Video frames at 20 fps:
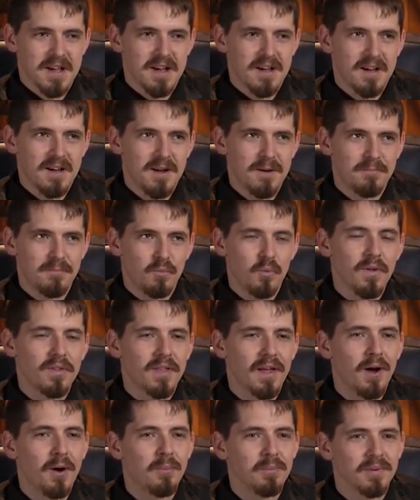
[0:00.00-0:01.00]

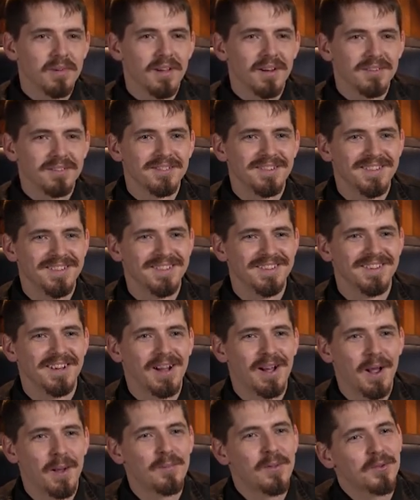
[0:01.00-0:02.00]
With help, yeah.
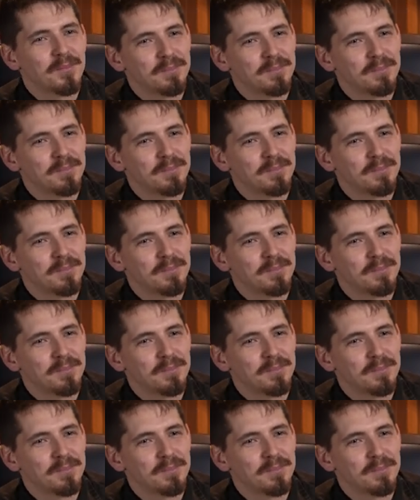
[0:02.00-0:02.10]
I'm the